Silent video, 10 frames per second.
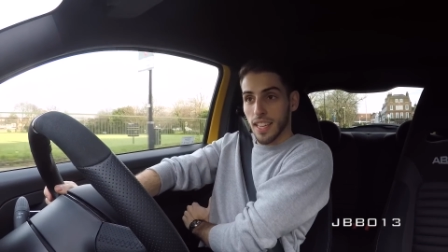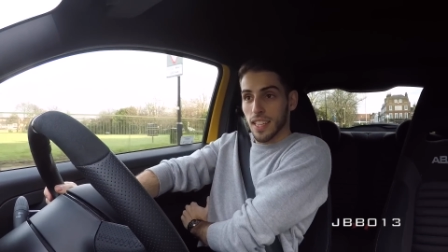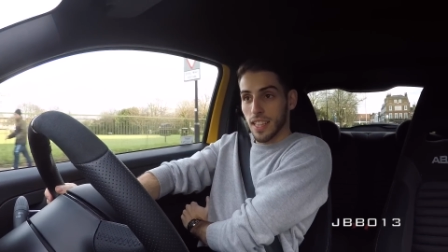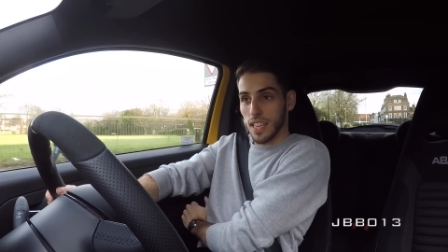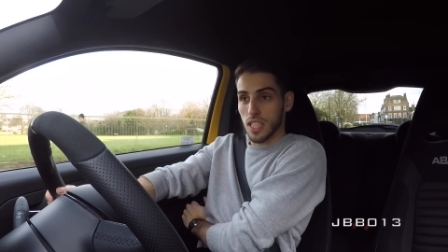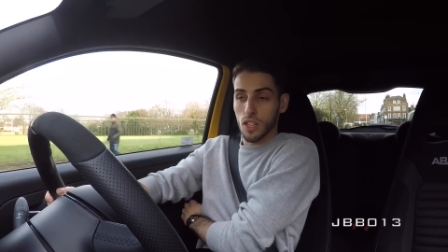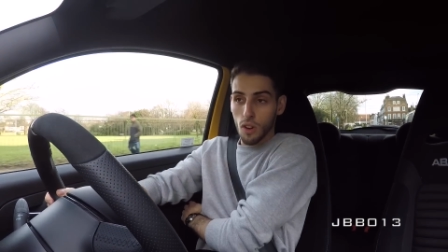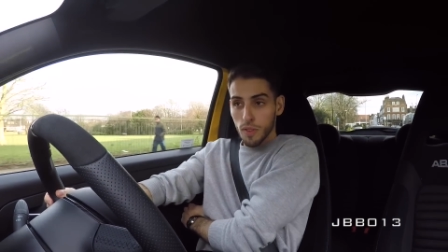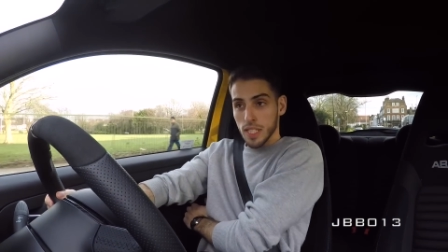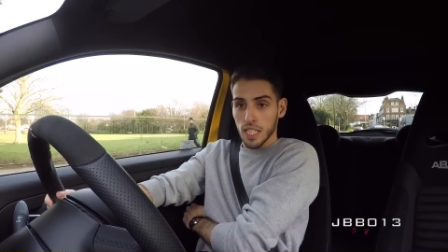that
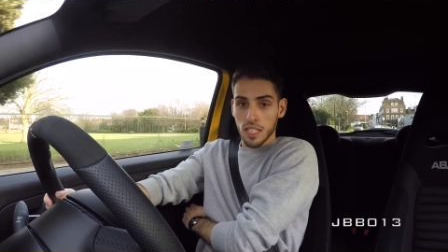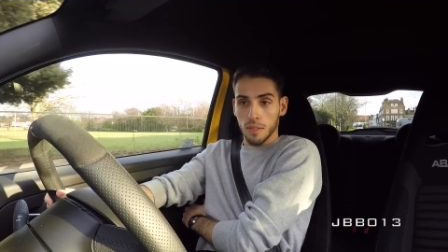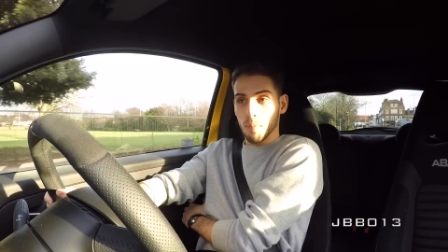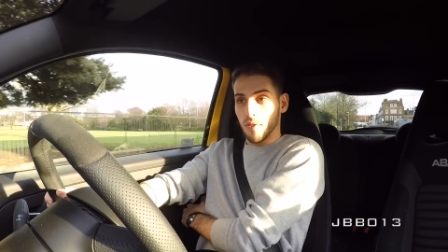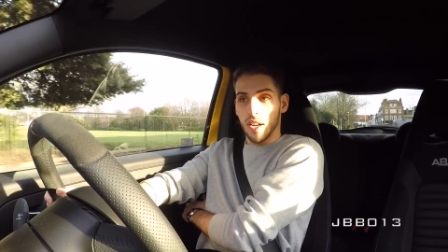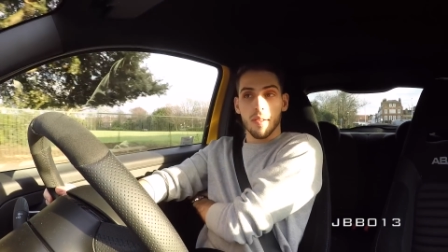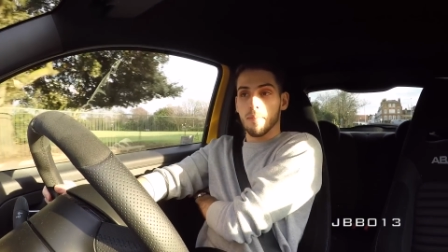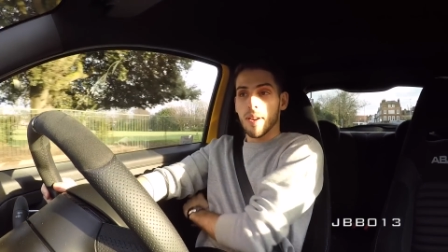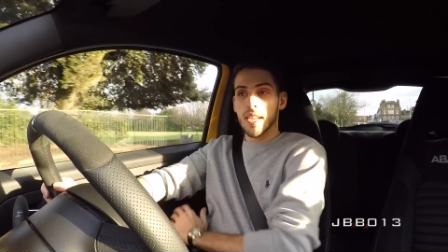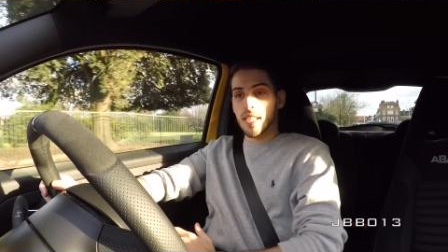obviously provide
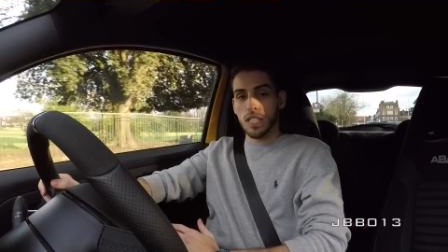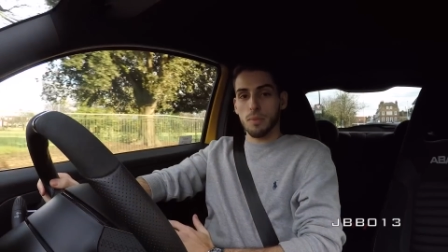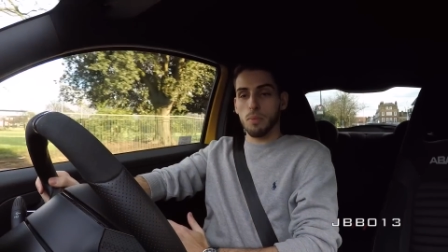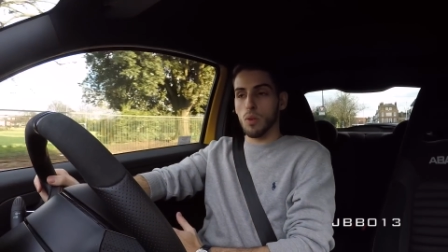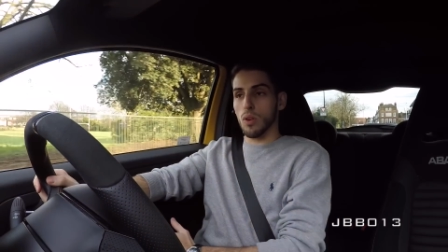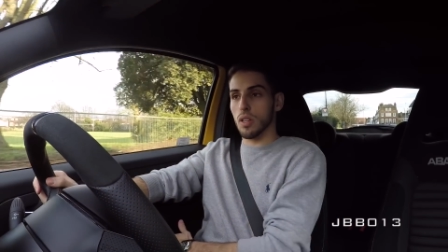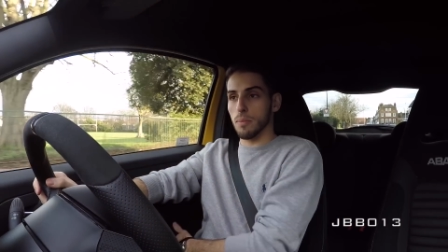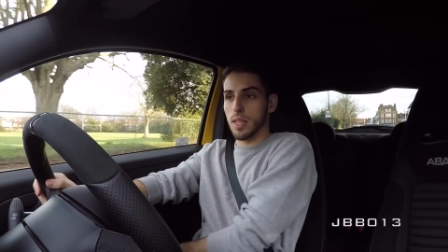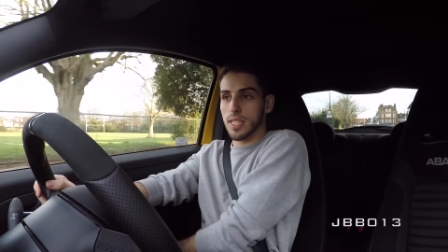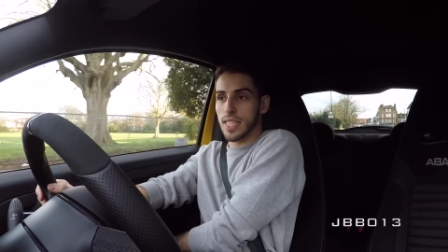amazing support,
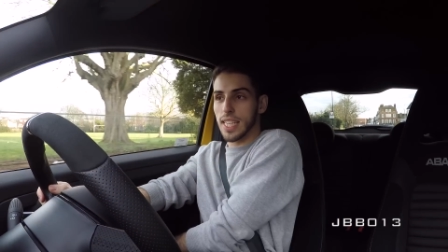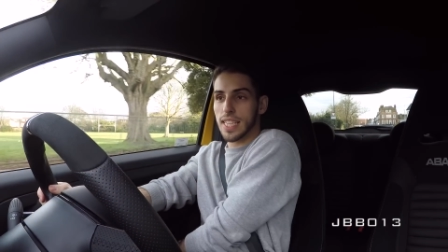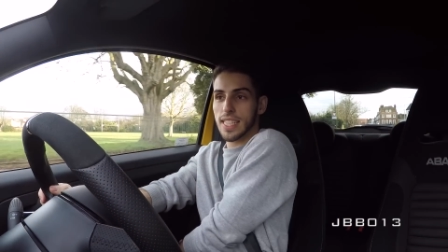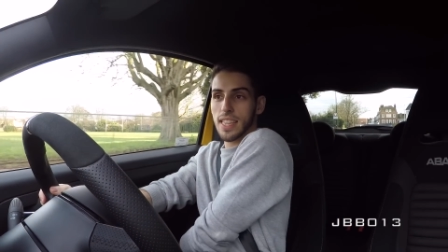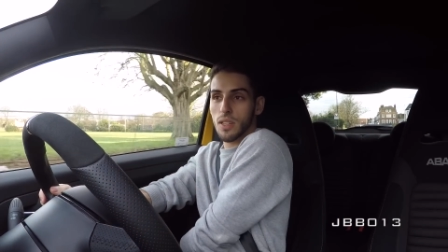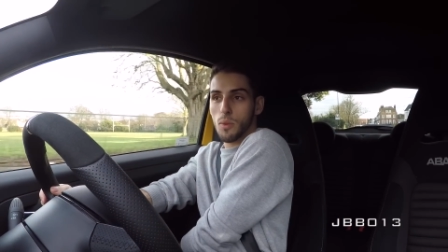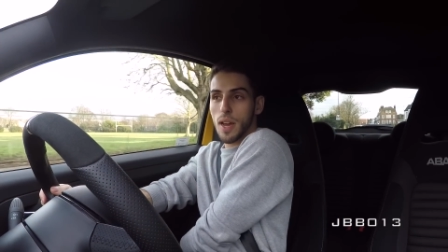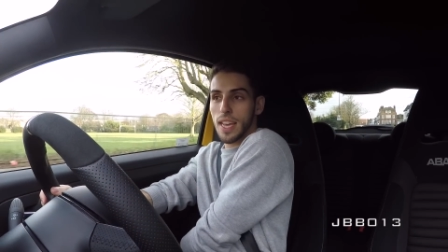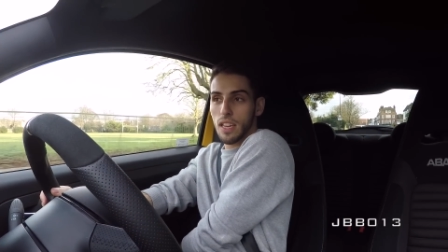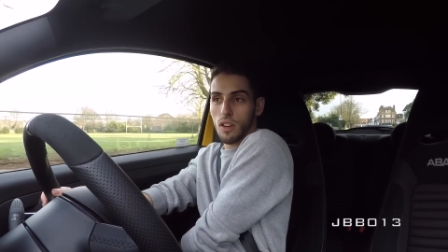but the seat is in the
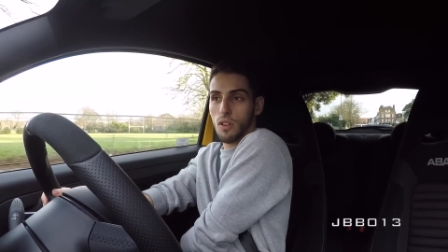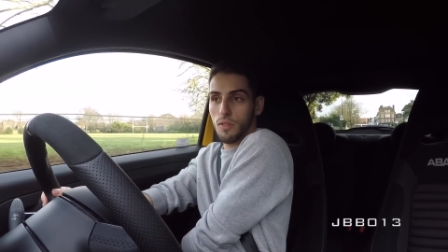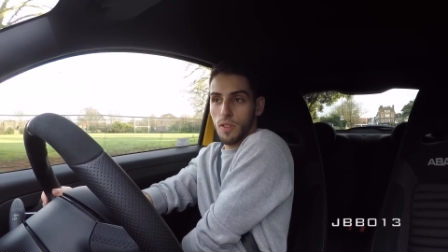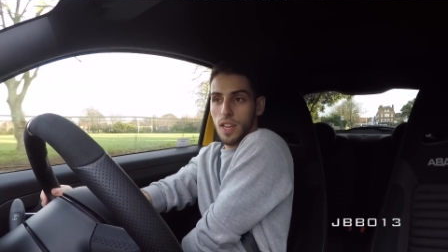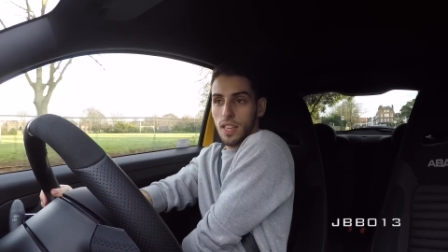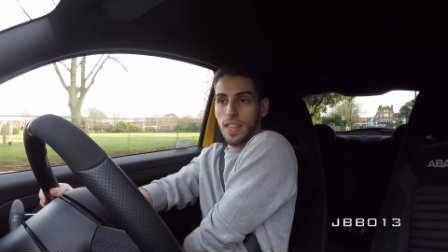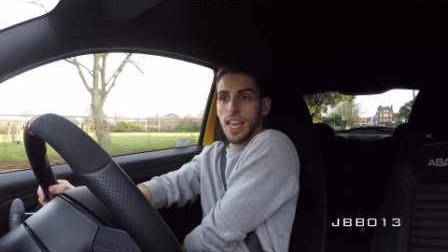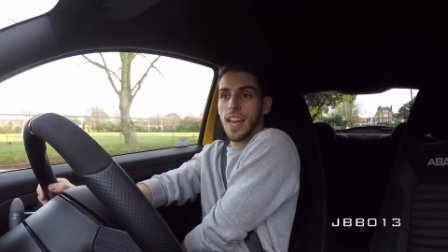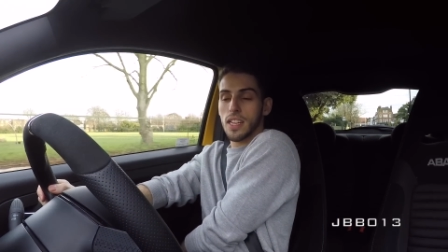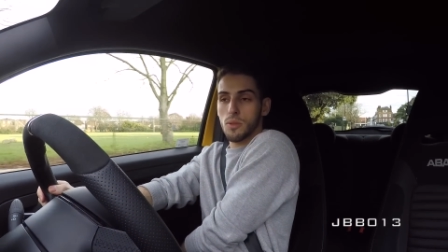way of the
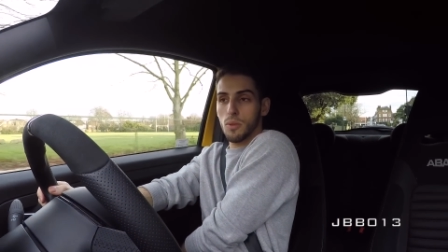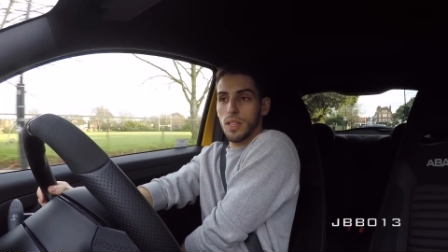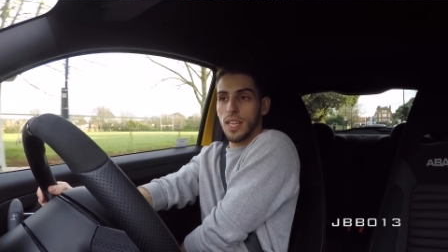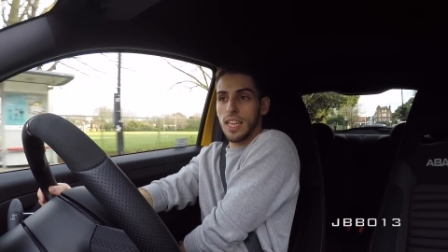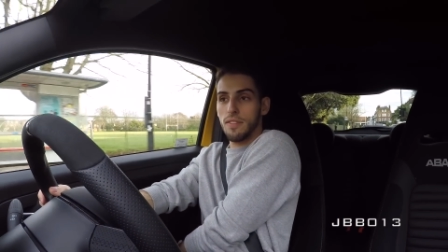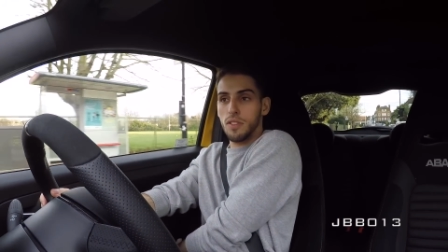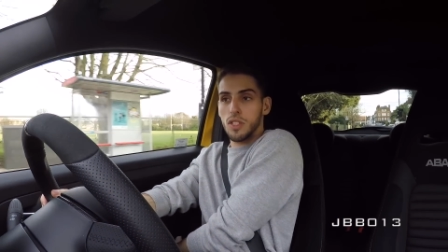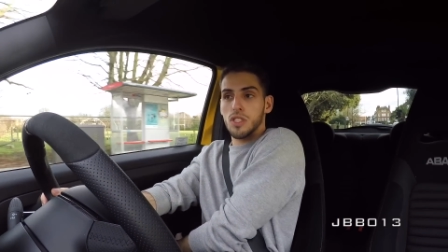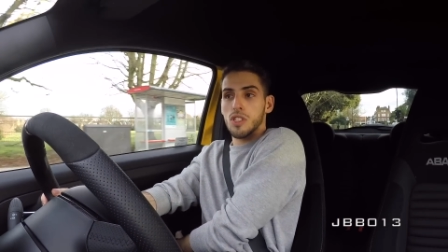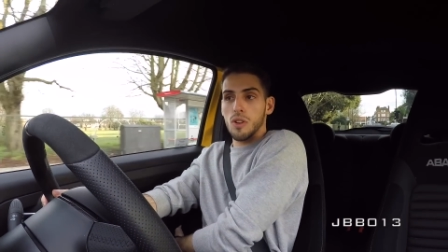actual lever,
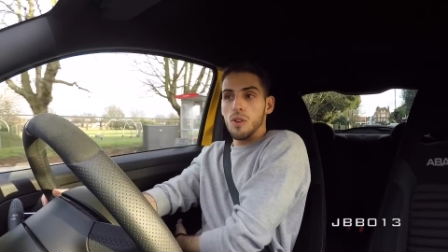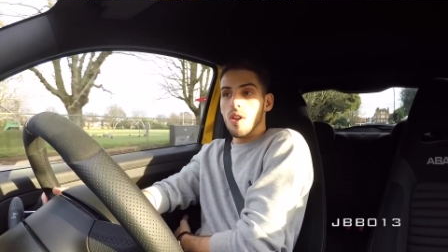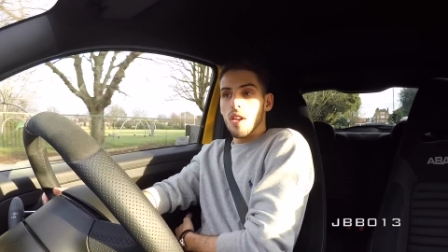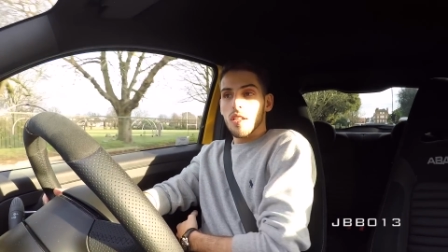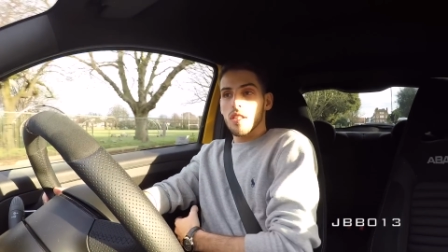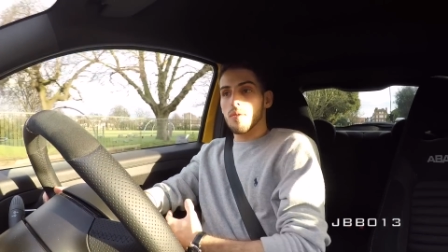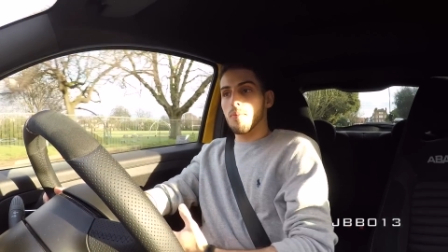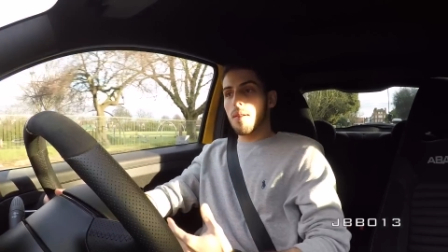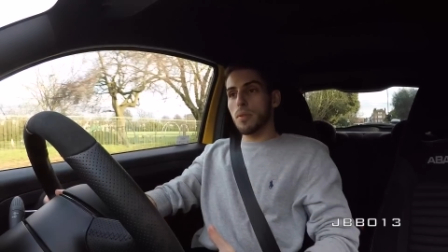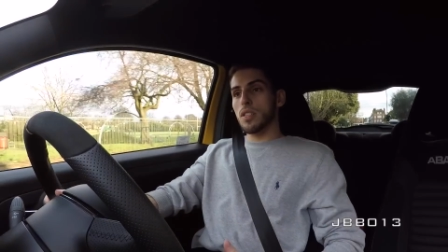so to
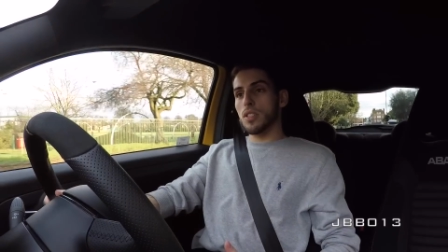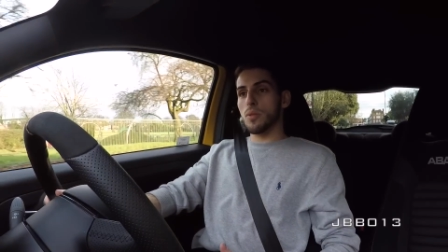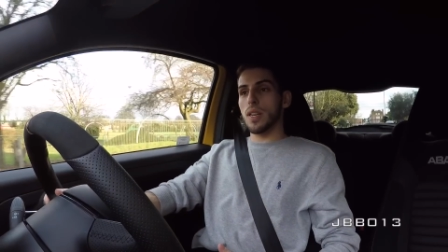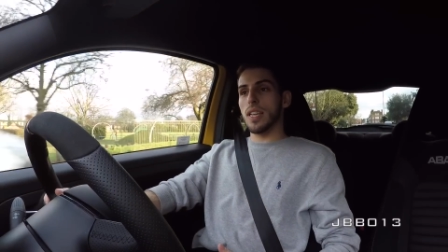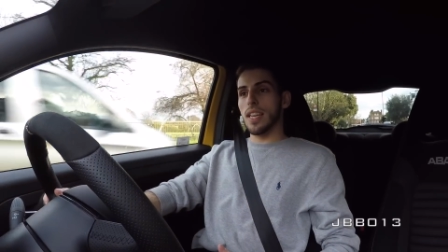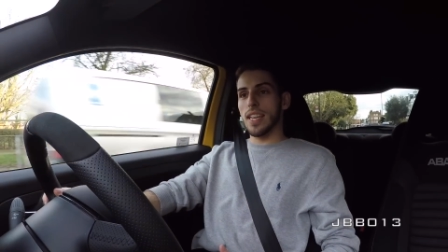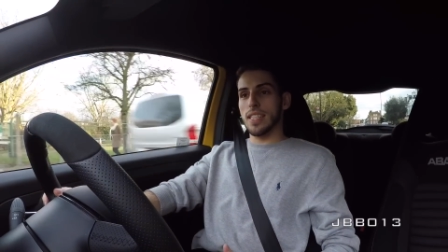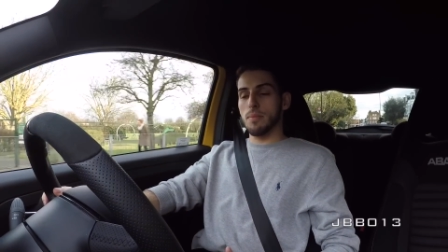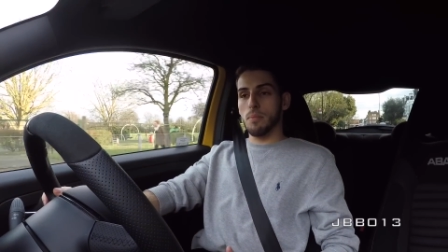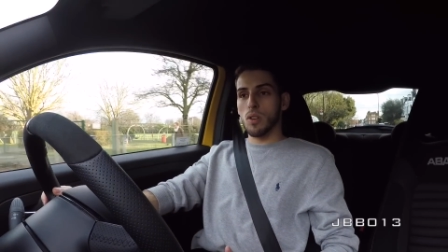be able to do it,
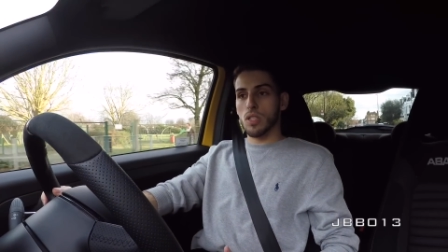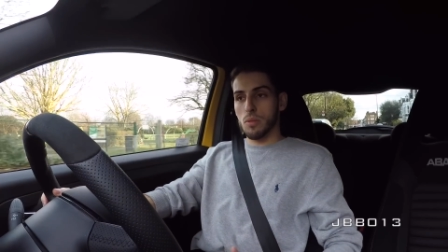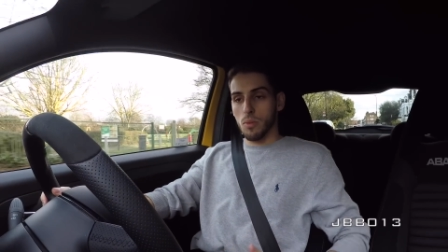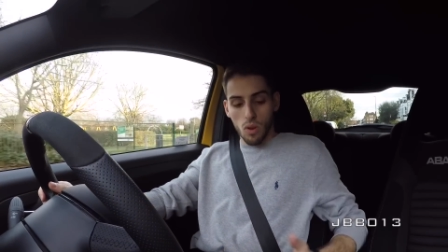it's impossible.